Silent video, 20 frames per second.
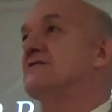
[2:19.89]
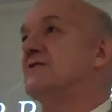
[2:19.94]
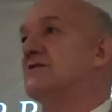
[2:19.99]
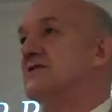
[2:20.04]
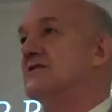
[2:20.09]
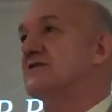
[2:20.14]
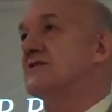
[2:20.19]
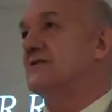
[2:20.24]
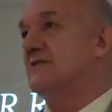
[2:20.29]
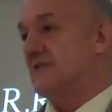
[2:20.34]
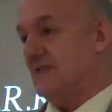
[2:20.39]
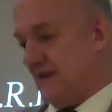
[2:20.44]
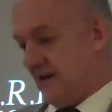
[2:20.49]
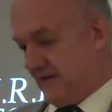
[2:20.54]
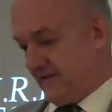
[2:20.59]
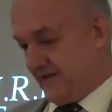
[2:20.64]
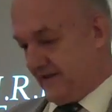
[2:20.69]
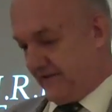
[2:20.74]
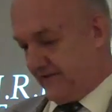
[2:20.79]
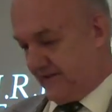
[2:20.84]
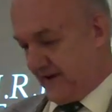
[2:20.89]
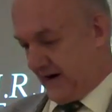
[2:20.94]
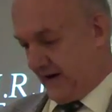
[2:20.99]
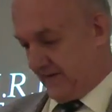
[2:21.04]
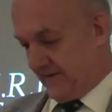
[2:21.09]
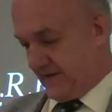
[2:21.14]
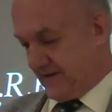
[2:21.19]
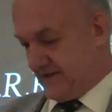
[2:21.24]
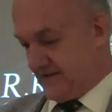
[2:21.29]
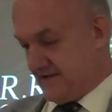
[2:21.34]
tradition of the
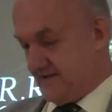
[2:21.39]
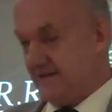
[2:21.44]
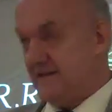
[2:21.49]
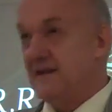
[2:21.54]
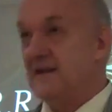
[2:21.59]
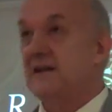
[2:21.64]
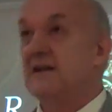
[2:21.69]
fairies.